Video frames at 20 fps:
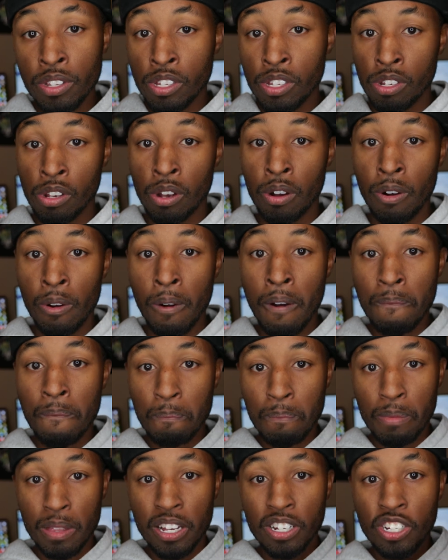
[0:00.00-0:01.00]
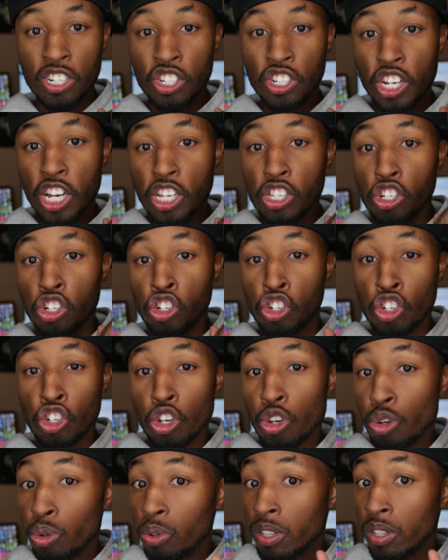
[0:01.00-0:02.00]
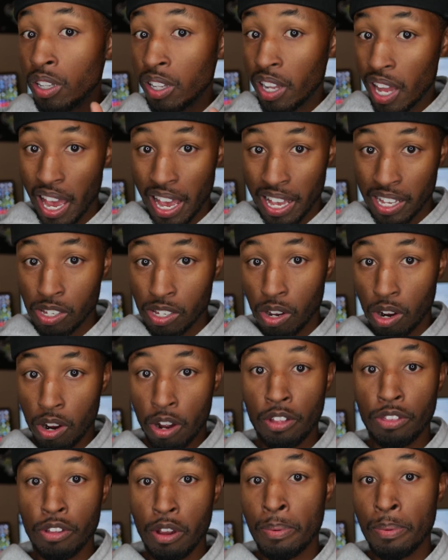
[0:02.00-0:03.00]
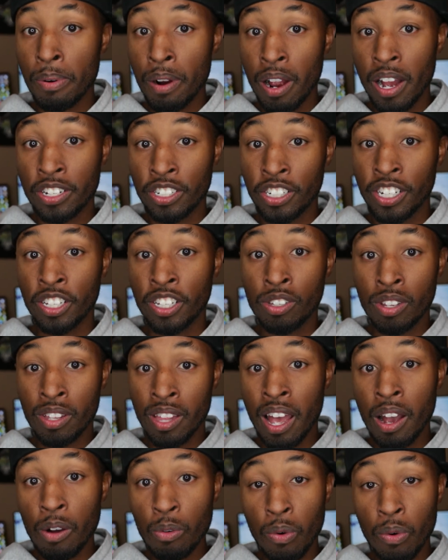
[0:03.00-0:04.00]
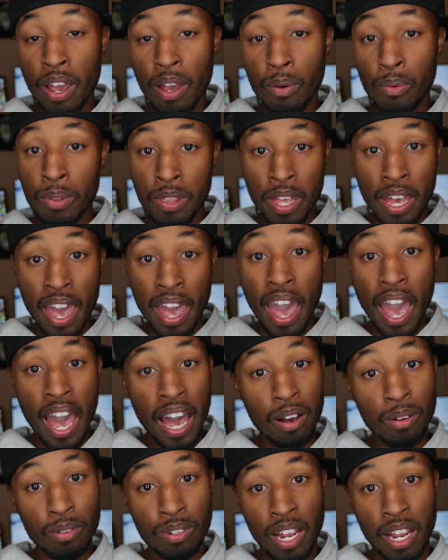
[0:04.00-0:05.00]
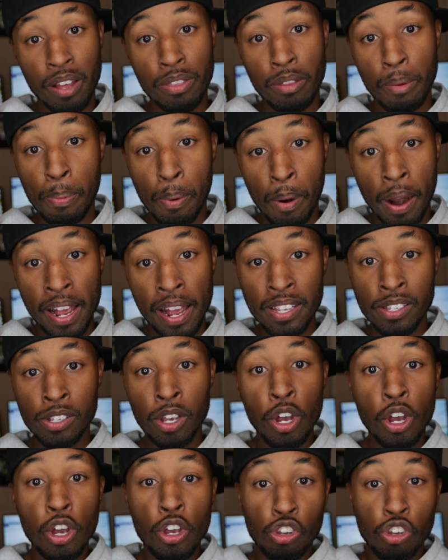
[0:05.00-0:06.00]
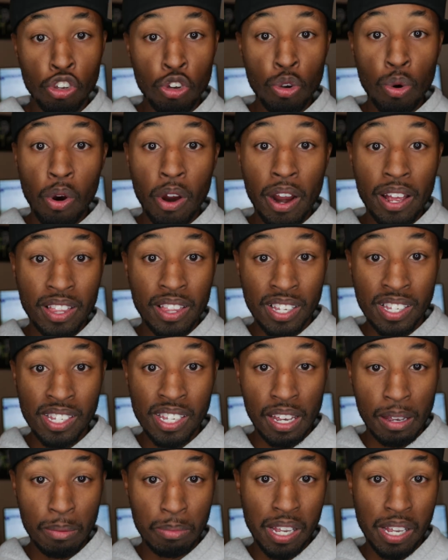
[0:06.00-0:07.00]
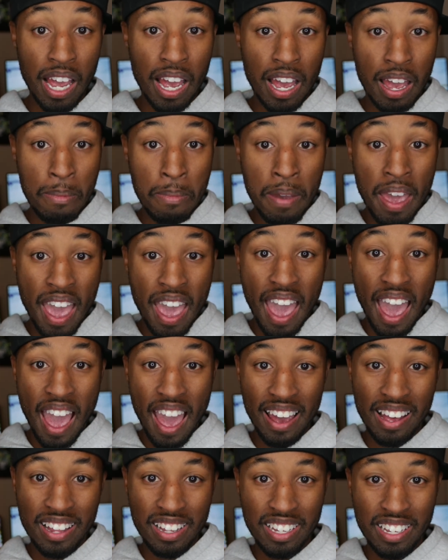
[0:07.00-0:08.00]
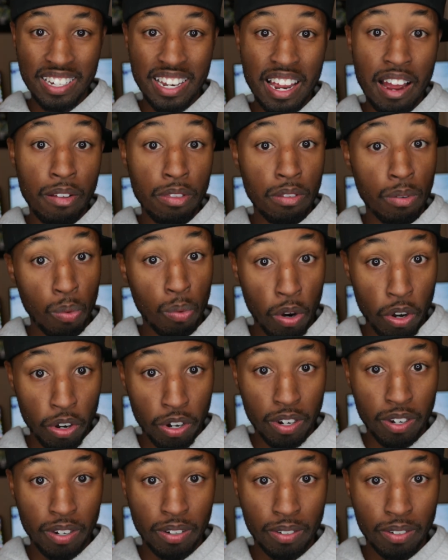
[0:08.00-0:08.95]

so to just do less on their project so that way when they haggle down the price, you are at the same time haggling down the work.